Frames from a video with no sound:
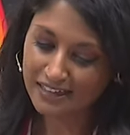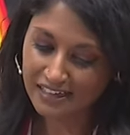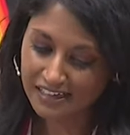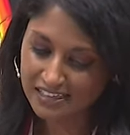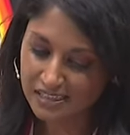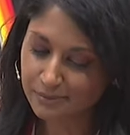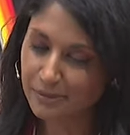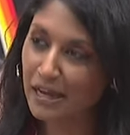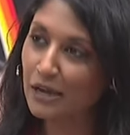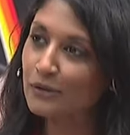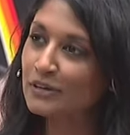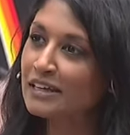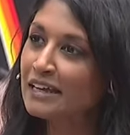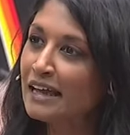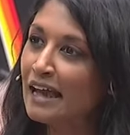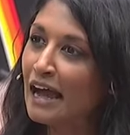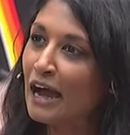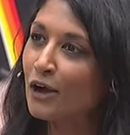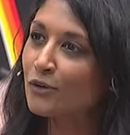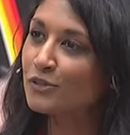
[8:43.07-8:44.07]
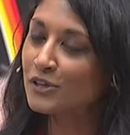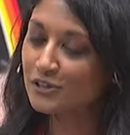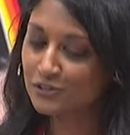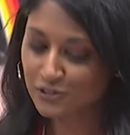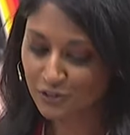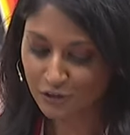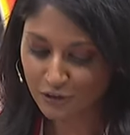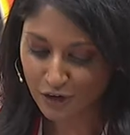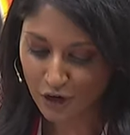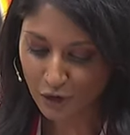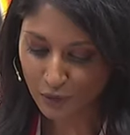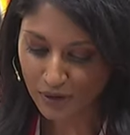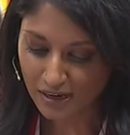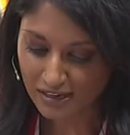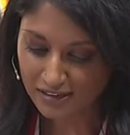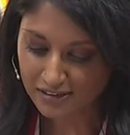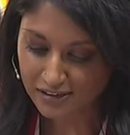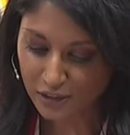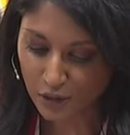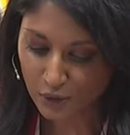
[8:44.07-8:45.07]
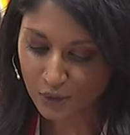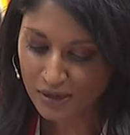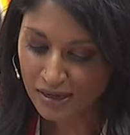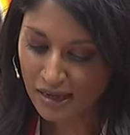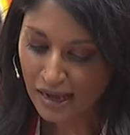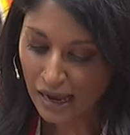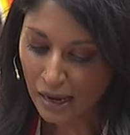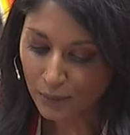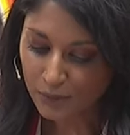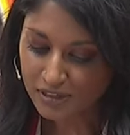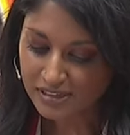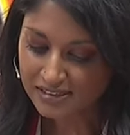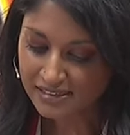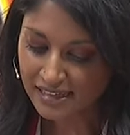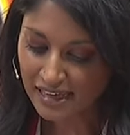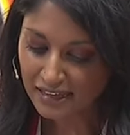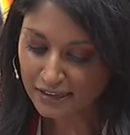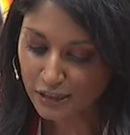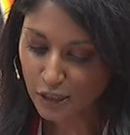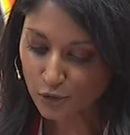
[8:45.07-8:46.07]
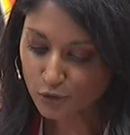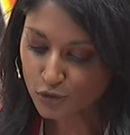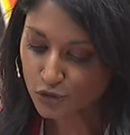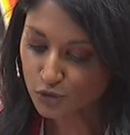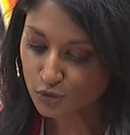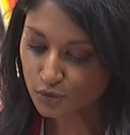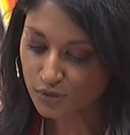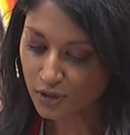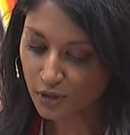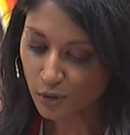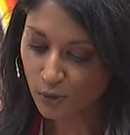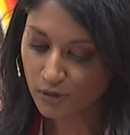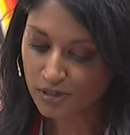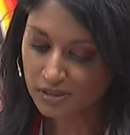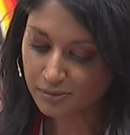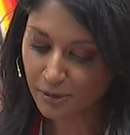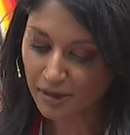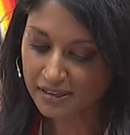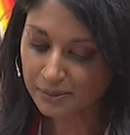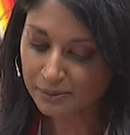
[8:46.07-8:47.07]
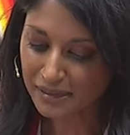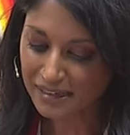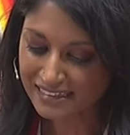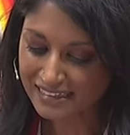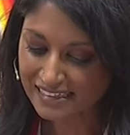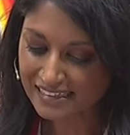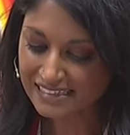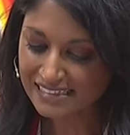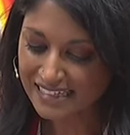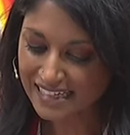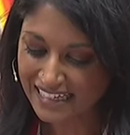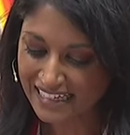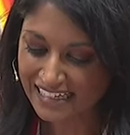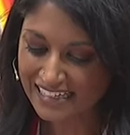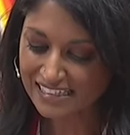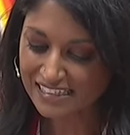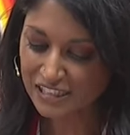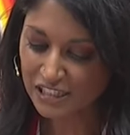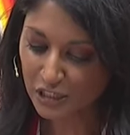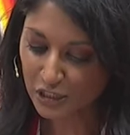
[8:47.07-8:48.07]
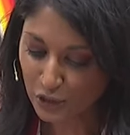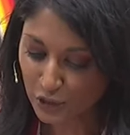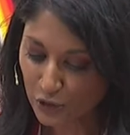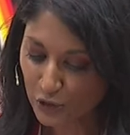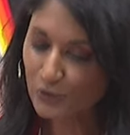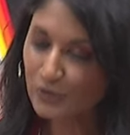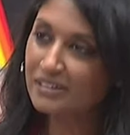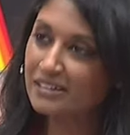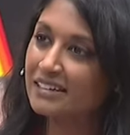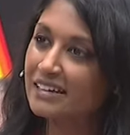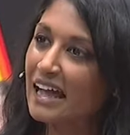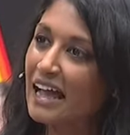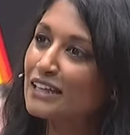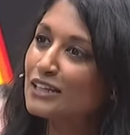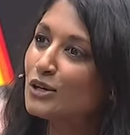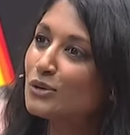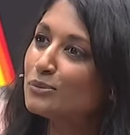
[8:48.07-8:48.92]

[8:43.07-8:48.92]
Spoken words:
us about how things are going. So I want to say hello to the correspondent Marie-Thérèse Grüne. Hello,